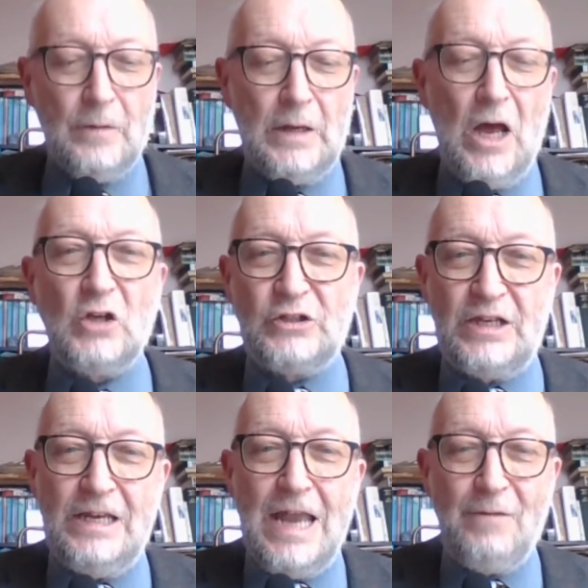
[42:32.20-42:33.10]
The last
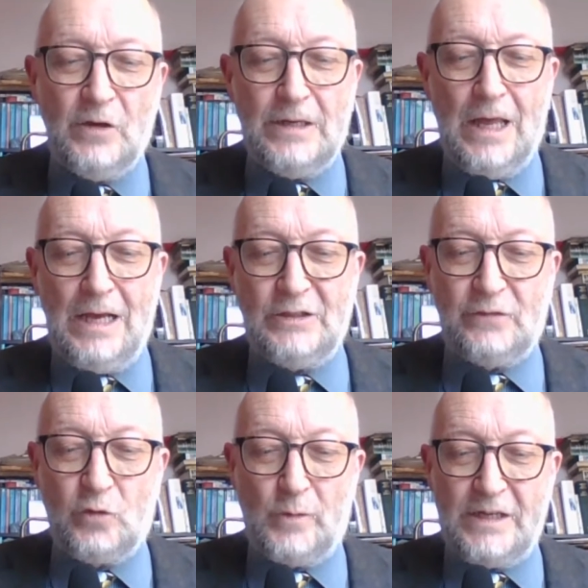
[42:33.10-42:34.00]
11 lines
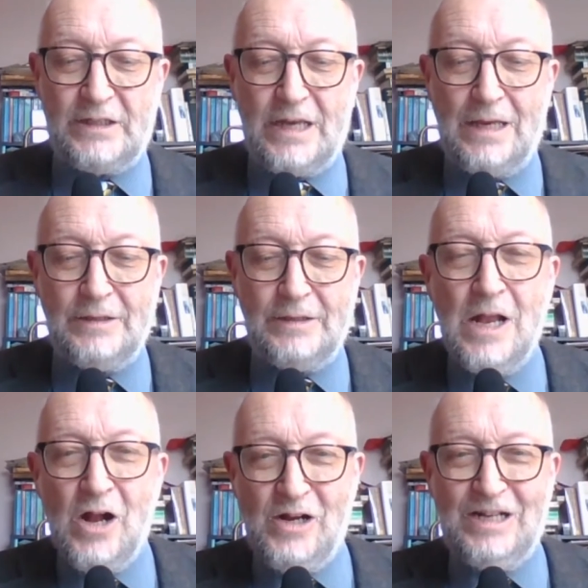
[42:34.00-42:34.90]
of the Wasteland
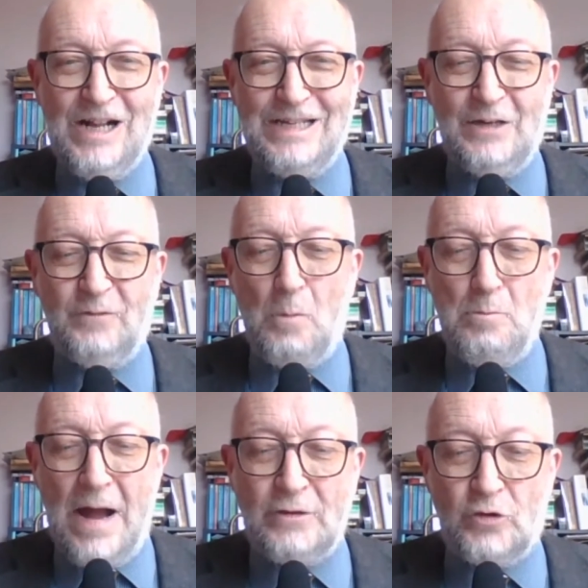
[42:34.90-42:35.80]
are a kind of
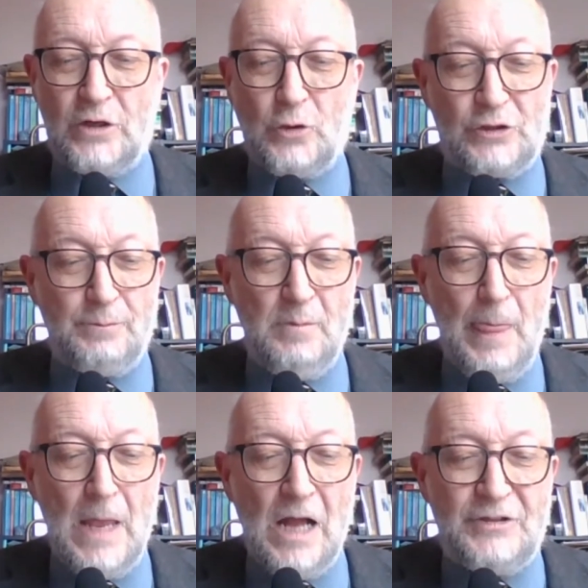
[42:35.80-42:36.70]
microcosm,
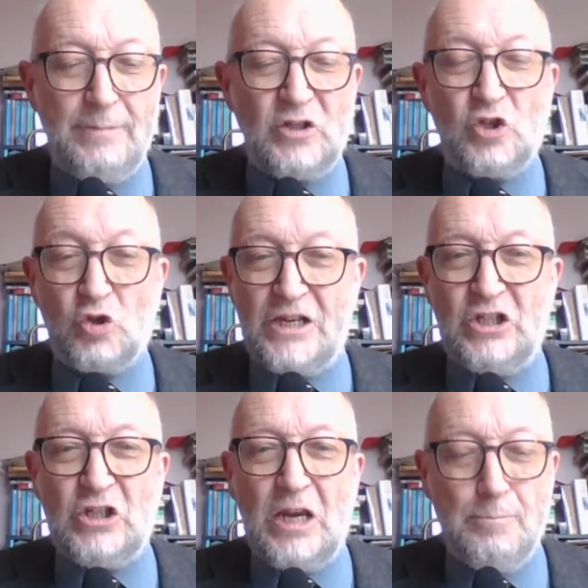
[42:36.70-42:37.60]
a
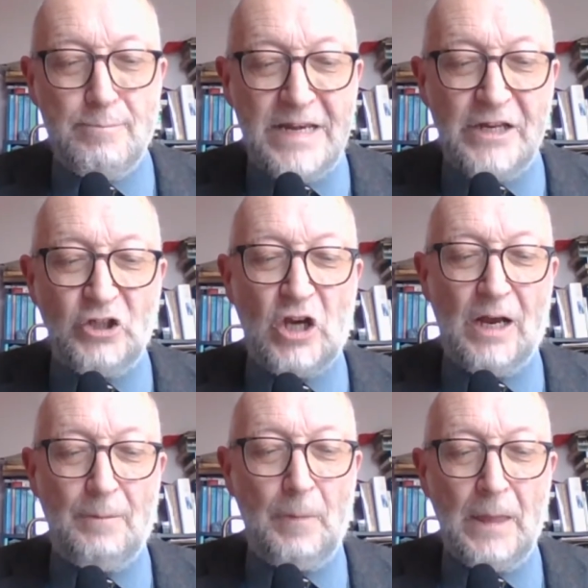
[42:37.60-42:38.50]
demonstration in
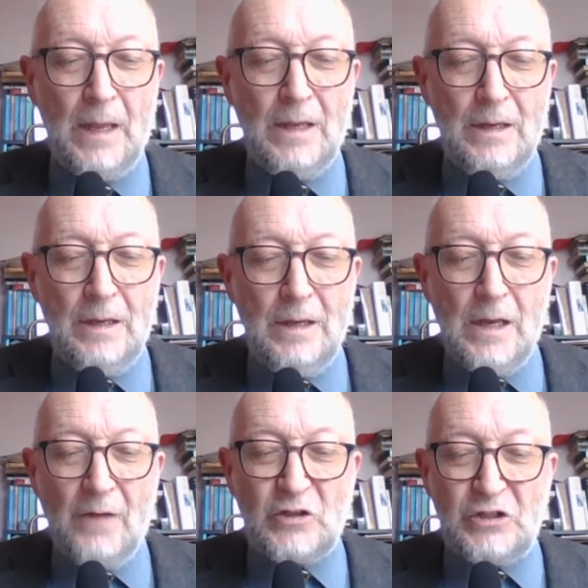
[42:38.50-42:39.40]
miniature
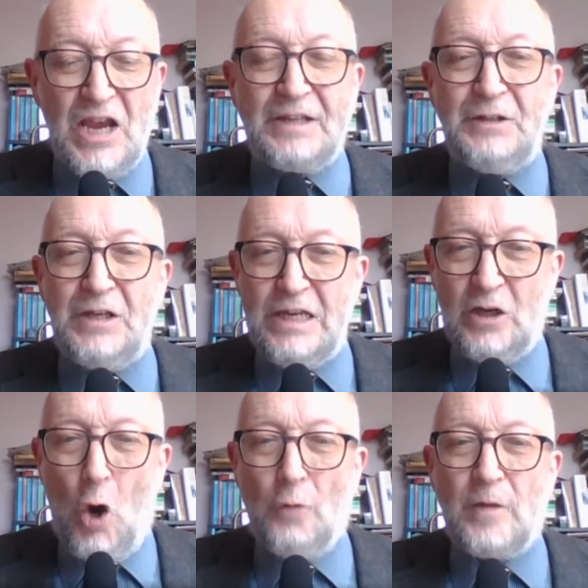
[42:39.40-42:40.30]
of the
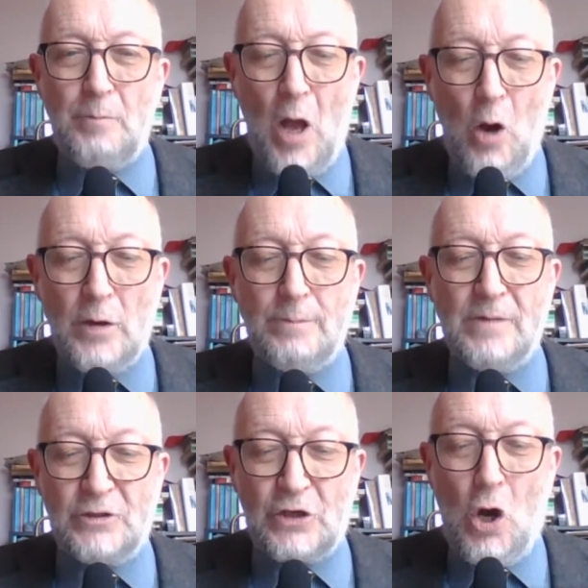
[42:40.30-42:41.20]
technique of the poem
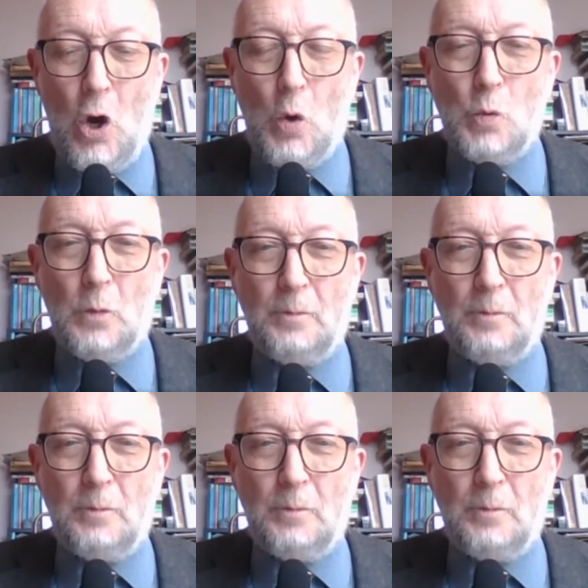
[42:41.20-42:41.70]
as a whole.